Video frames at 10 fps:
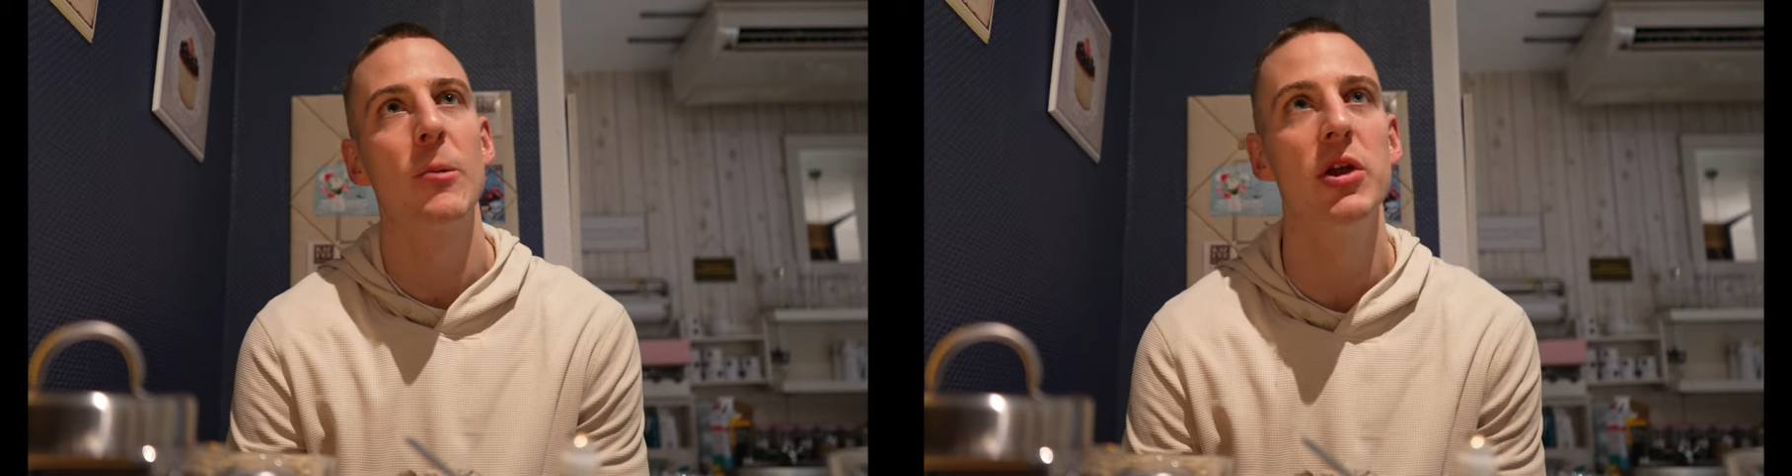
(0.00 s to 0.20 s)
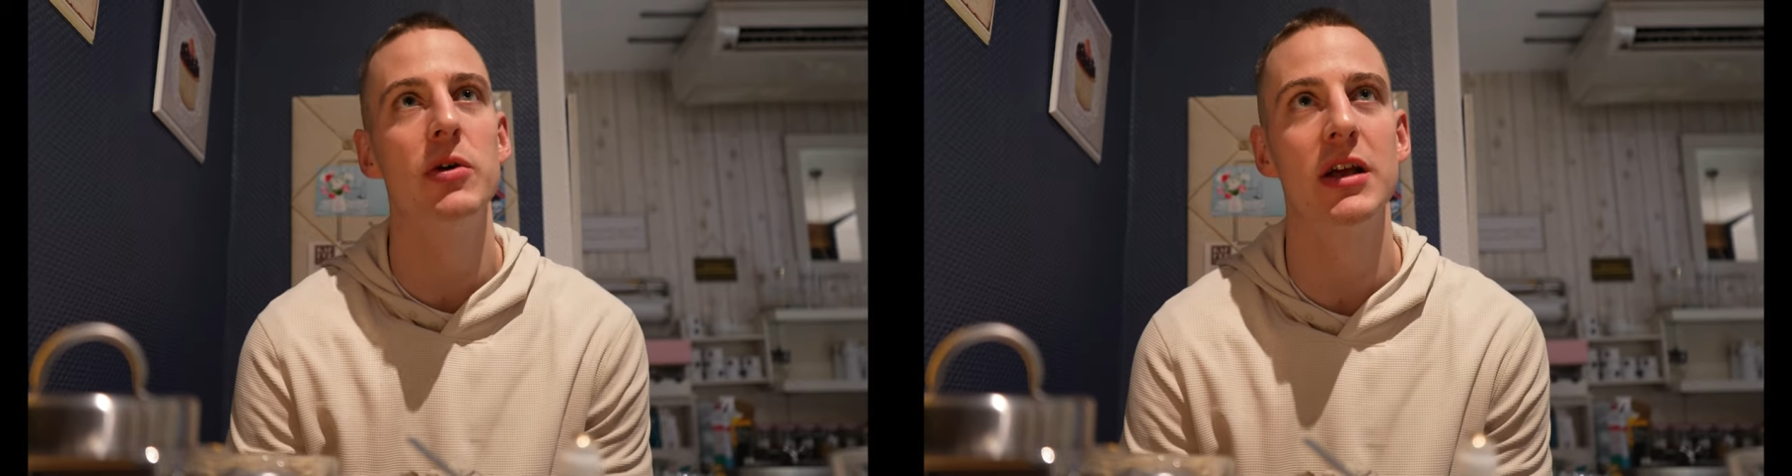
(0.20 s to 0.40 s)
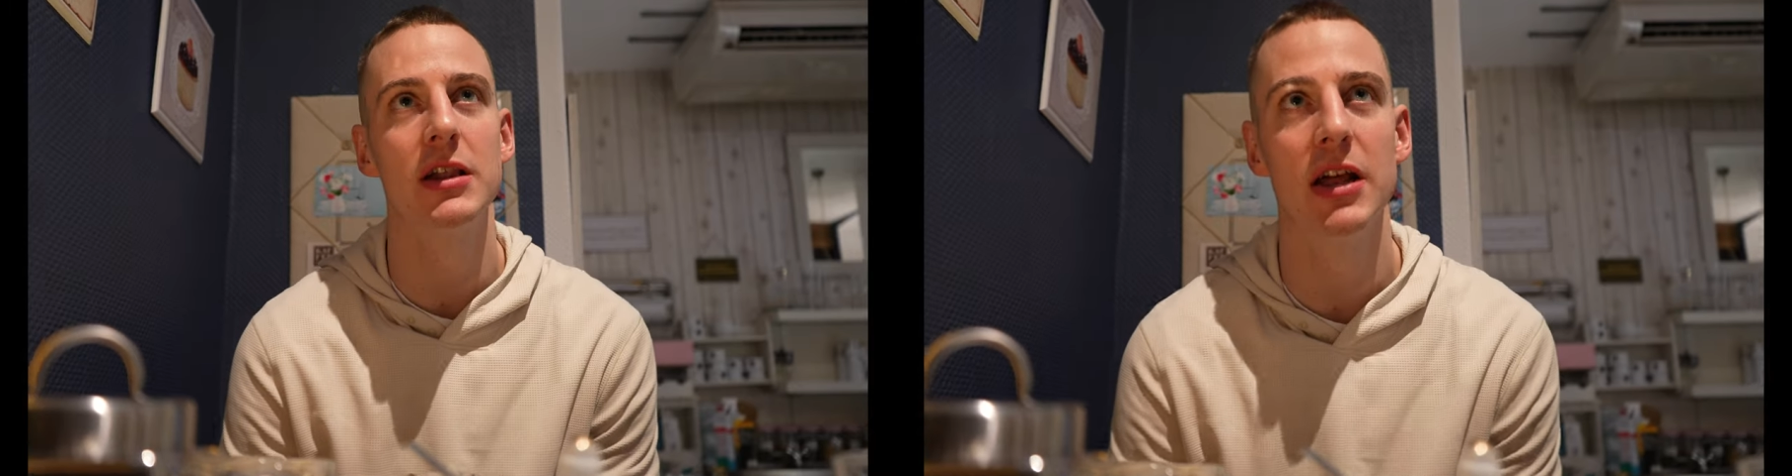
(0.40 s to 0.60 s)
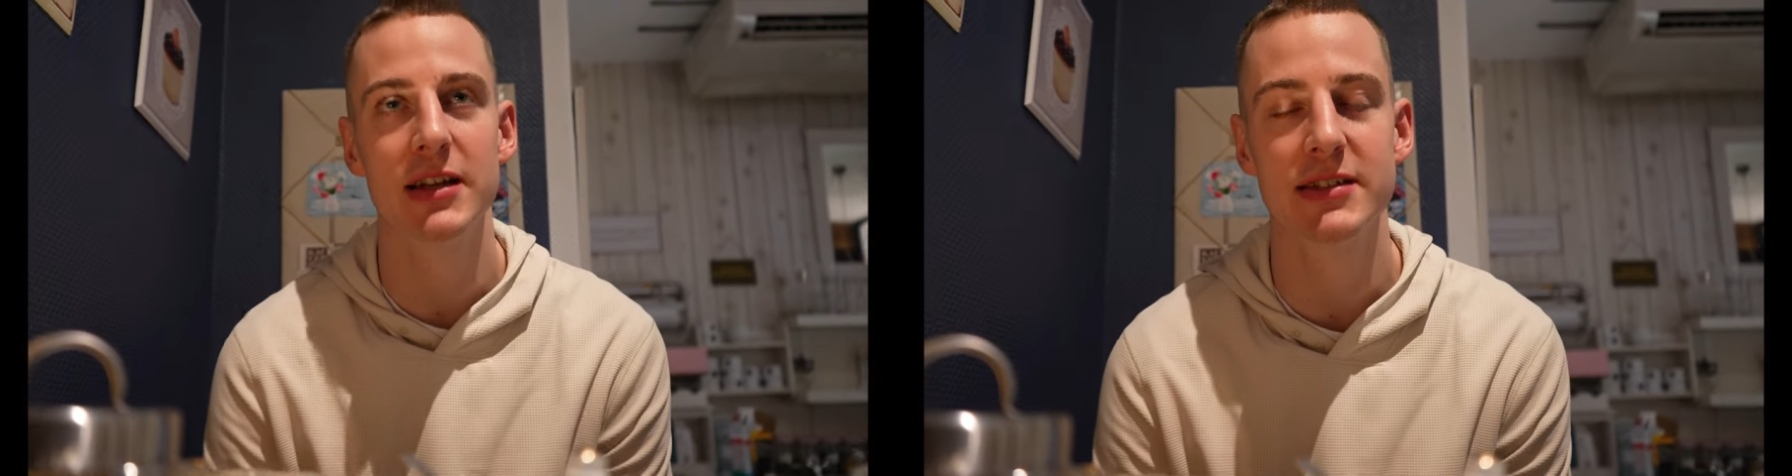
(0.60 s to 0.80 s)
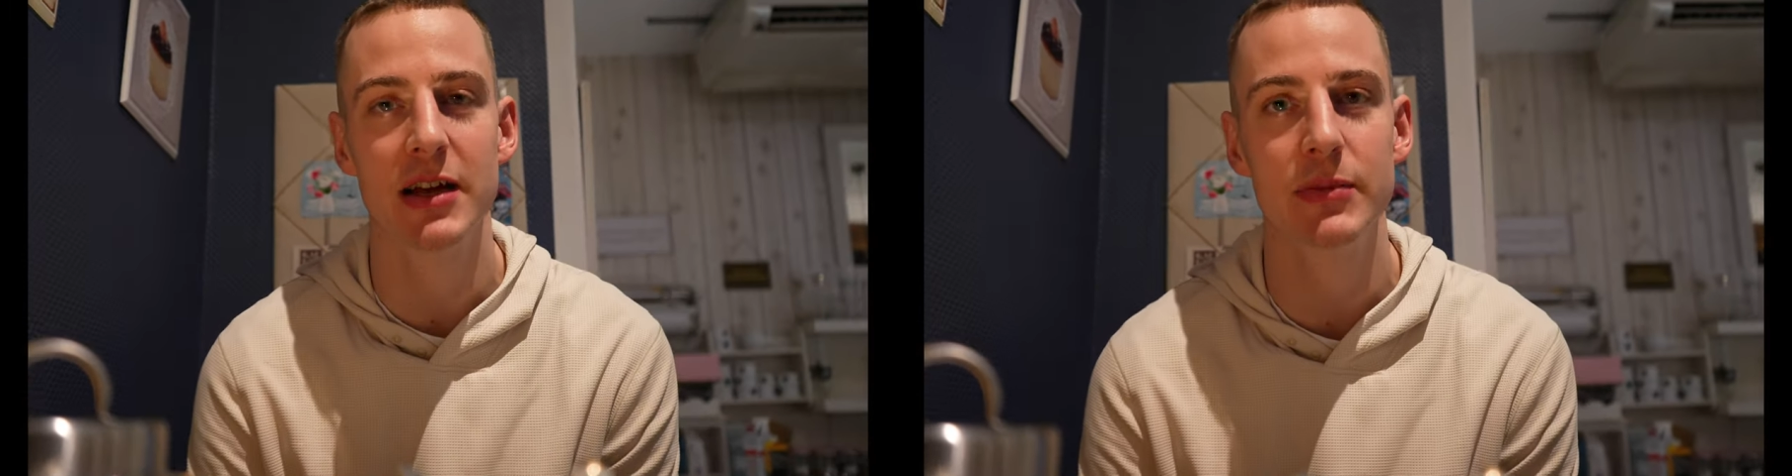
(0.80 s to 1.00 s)
We don't get a lot
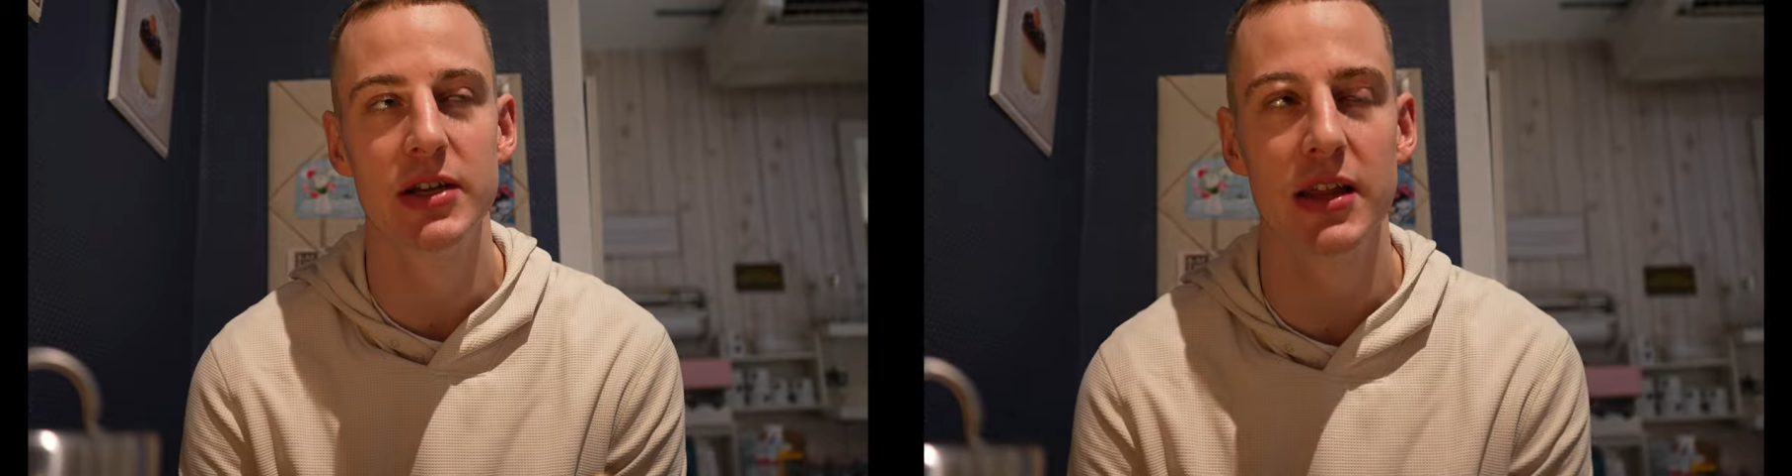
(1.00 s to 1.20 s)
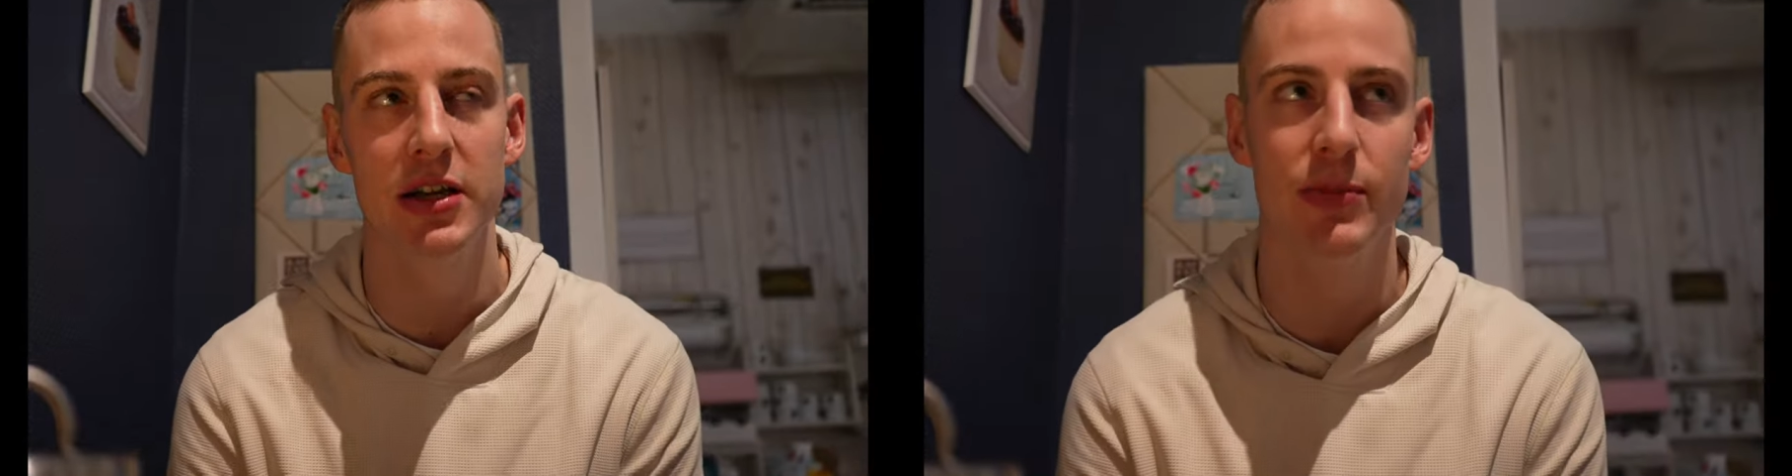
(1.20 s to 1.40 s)
of time together,